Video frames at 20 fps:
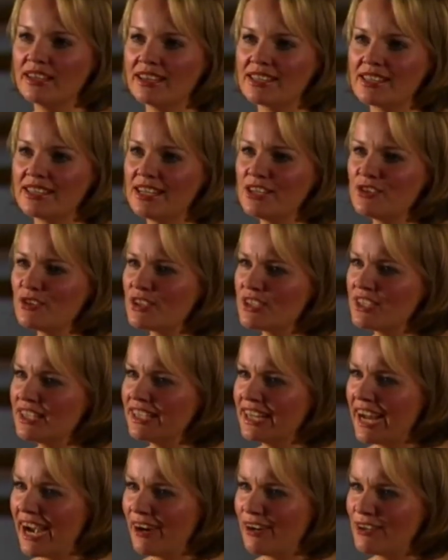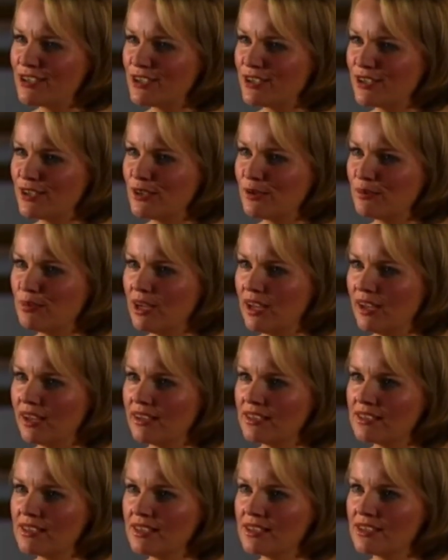it's an interesting character that you're
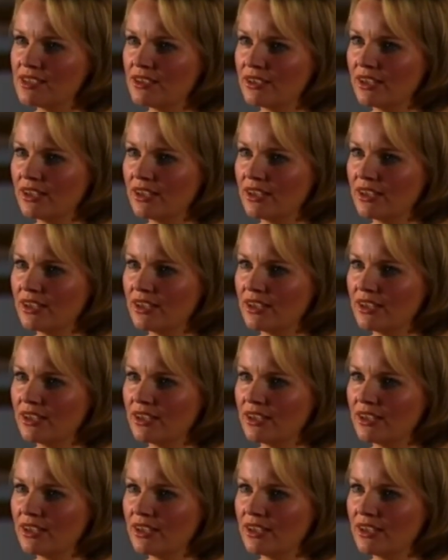playing, isn't it?